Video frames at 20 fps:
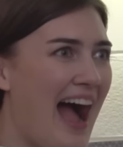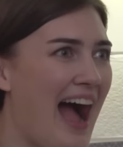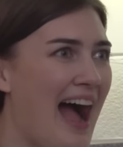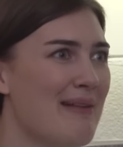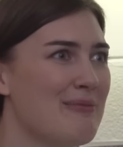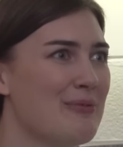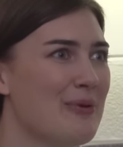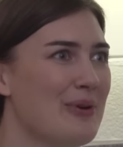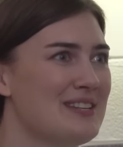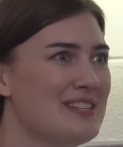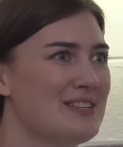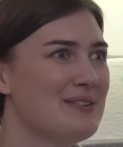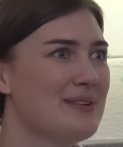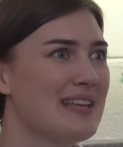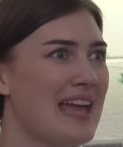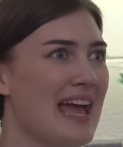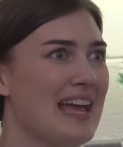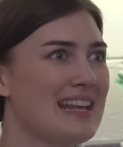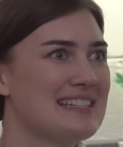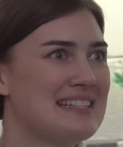I'm going to do a
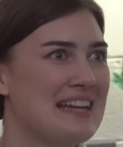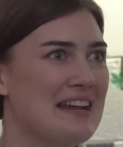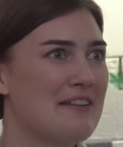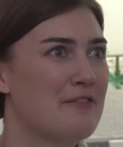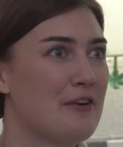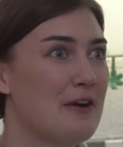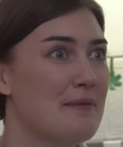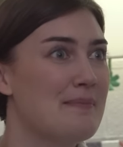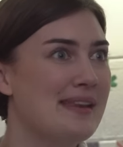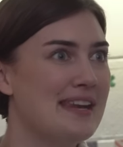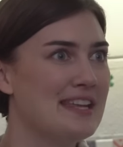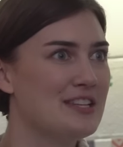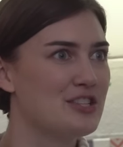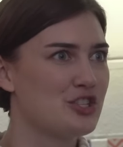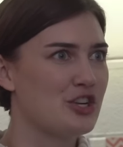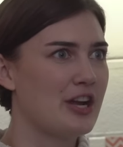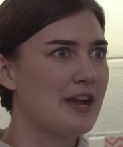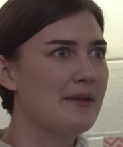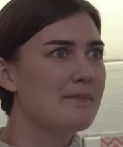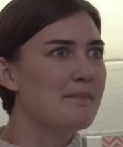keg stand for a minute
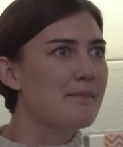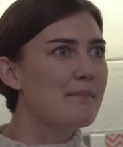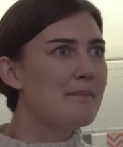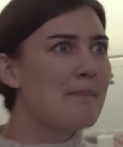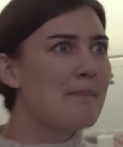straight.